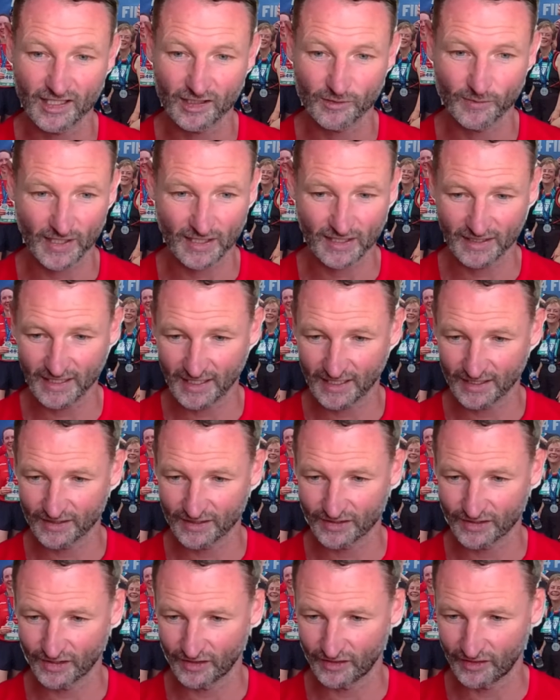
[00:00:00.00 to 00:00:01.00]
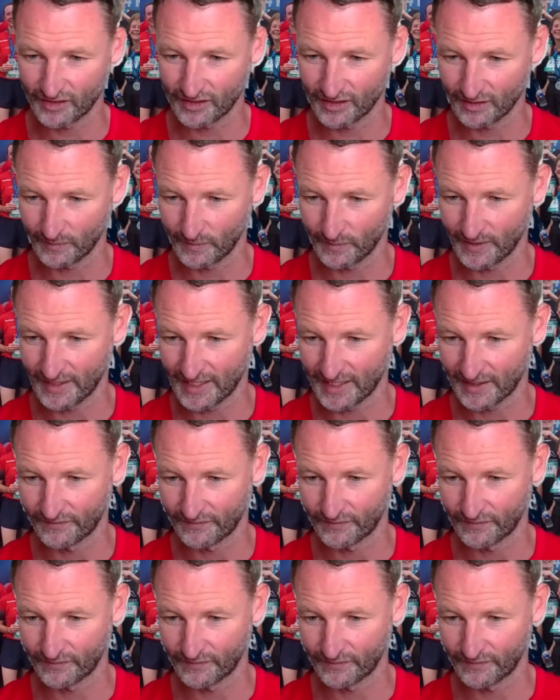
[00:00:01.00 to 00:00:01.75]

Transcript: especially considering that we're now